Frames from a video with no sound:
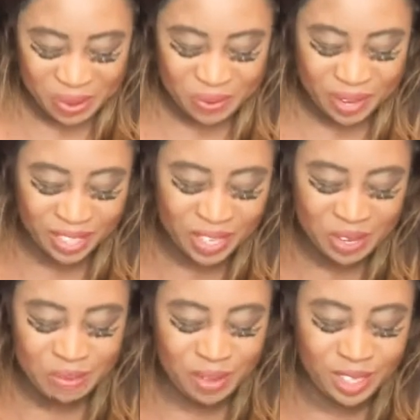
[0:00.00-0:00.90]

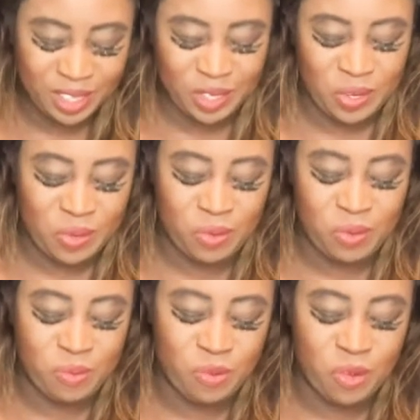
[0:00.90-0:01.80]
welcome to
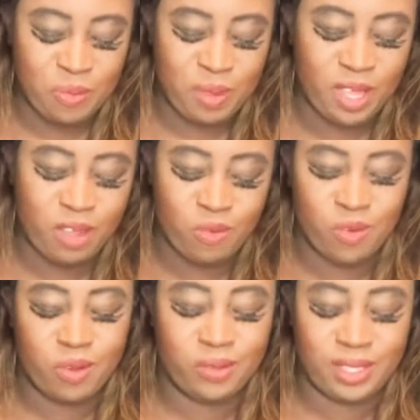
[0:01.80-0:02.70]
Ruby
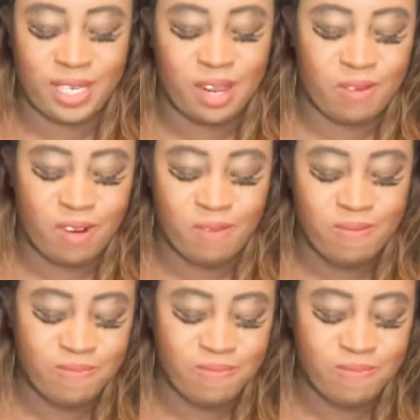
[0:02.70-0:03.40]
Rose Tarot.